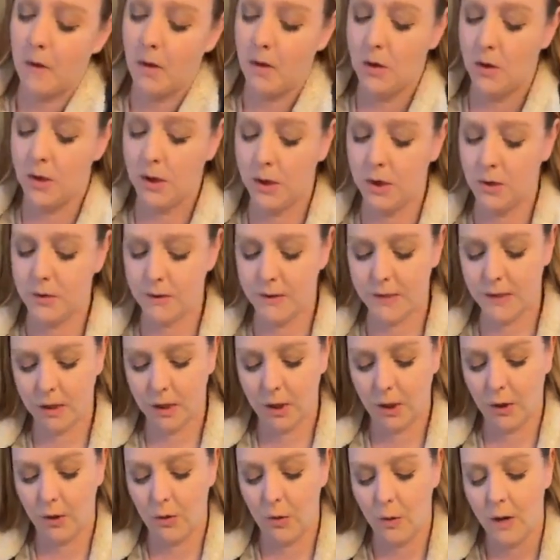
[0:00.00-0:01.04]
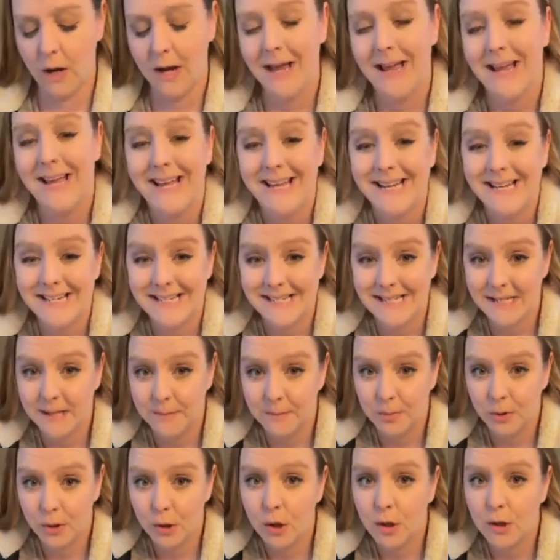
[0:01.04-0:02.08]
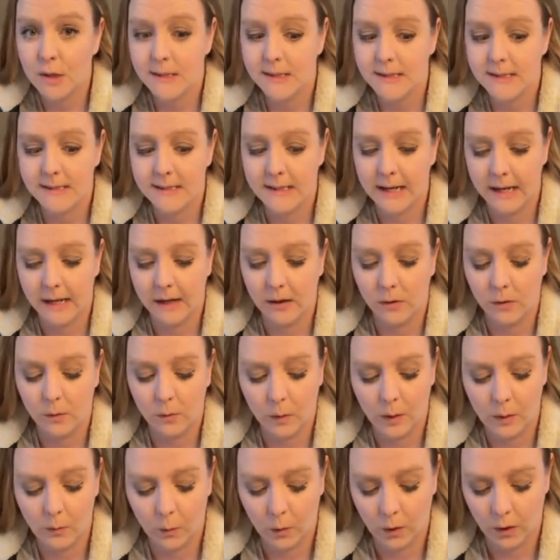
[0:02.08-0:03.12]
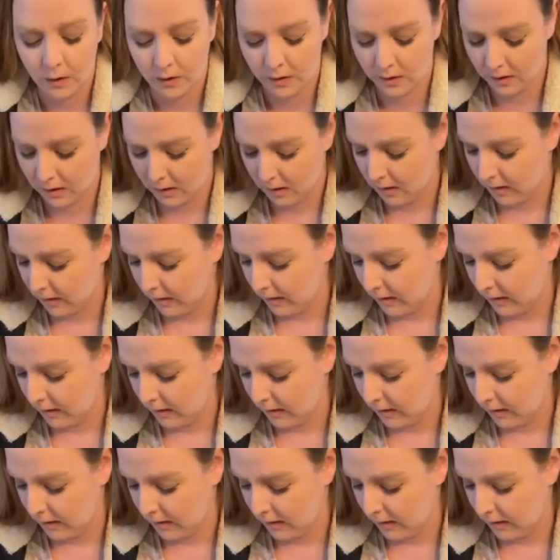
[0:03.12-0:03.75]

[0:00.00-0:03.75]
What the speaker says: You're going to use the code December sale, one word,